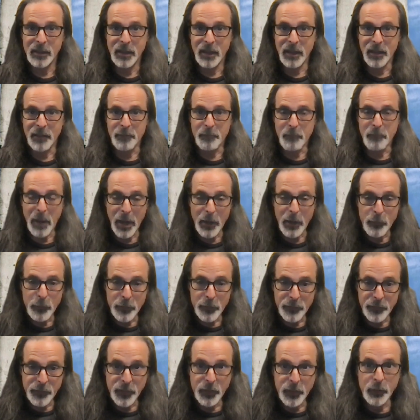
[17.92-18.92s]
of my
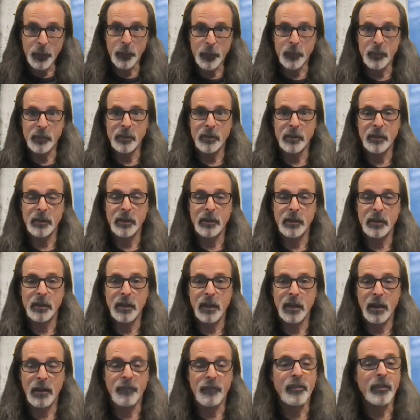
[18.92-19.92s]
review
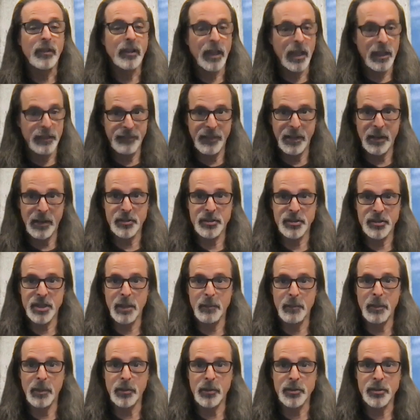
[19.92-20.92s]
of the Lifehouse
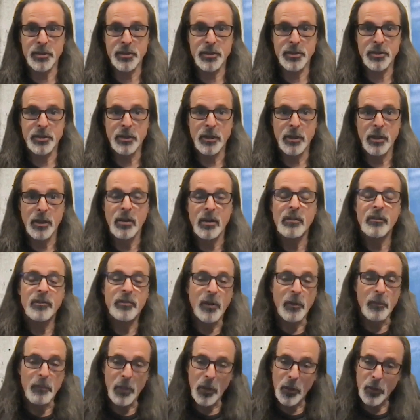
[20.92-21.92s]
demos
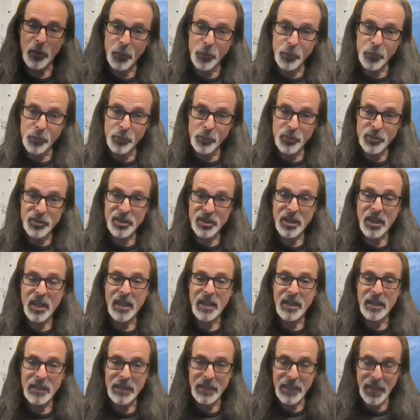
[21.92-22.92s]
from the Who's
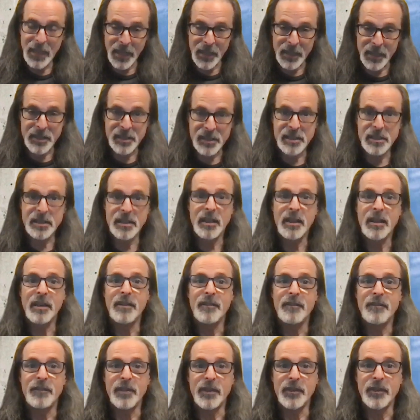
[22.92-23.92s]
Next
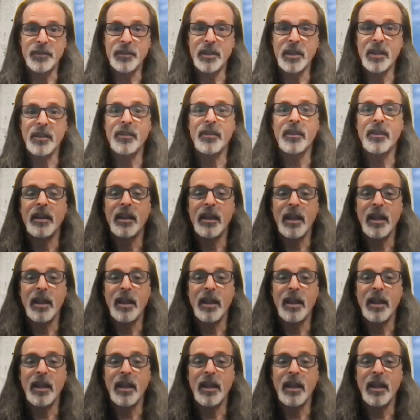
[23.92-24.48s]
50th